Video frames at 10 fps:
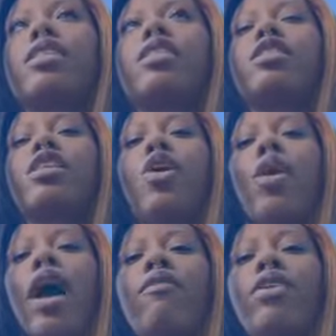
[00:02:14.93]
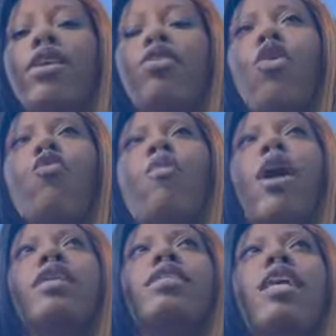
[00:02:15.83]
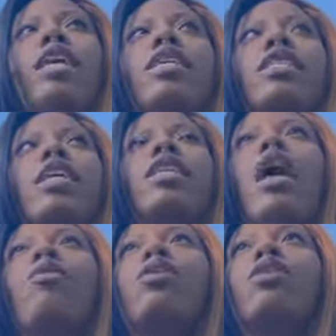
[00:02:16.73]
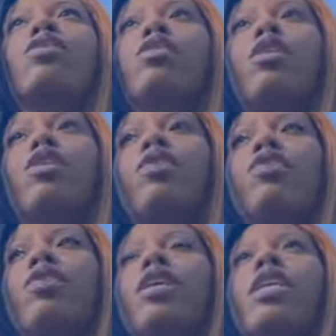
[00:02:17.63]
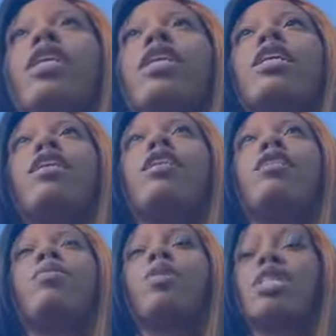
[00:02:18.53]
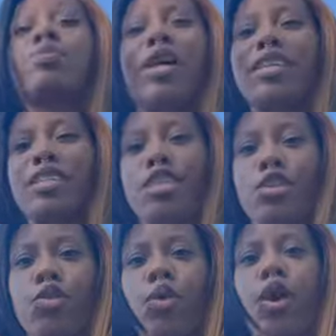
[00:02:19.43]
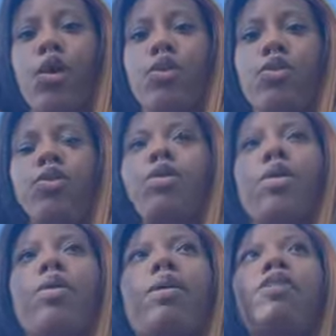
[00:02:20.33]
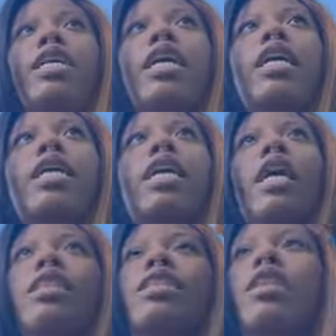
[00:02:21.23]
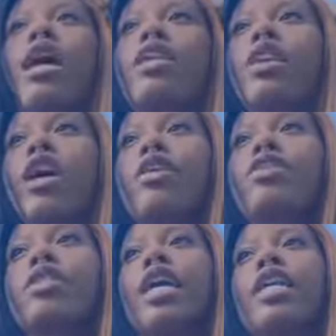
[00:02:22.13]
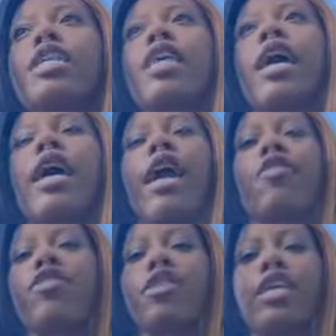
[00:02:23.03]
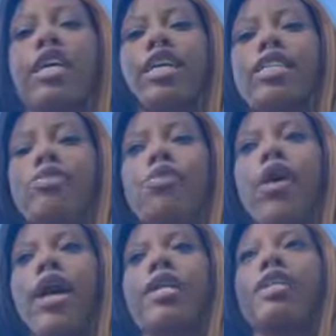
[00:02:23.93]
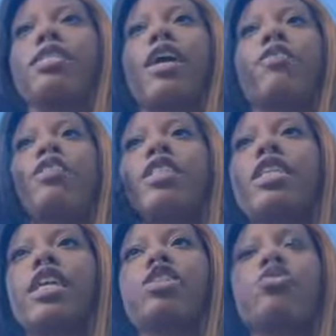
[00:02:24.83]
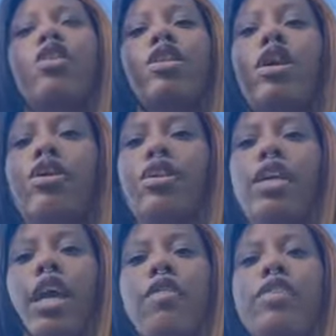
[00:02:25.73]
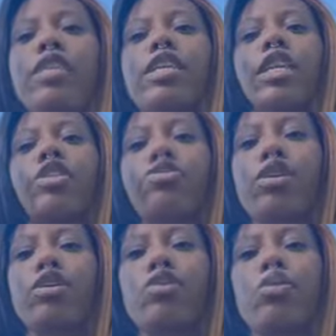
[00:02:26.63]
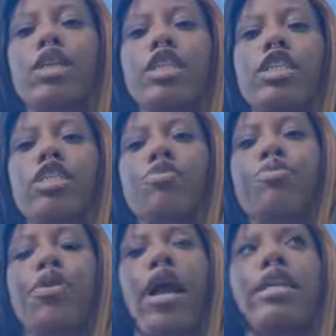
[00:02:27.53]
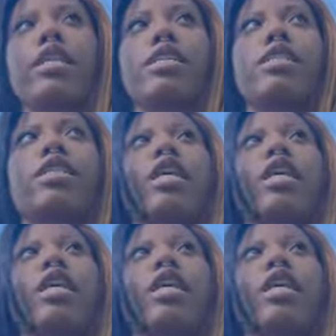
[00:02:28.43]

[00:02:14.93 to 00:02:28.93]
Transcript: So having a growth mindset is allowing yourself the space to grow. You know what I'm saying? An understanding that everything is a practice. Everything that you are learning, everything that you are doing is just a practice.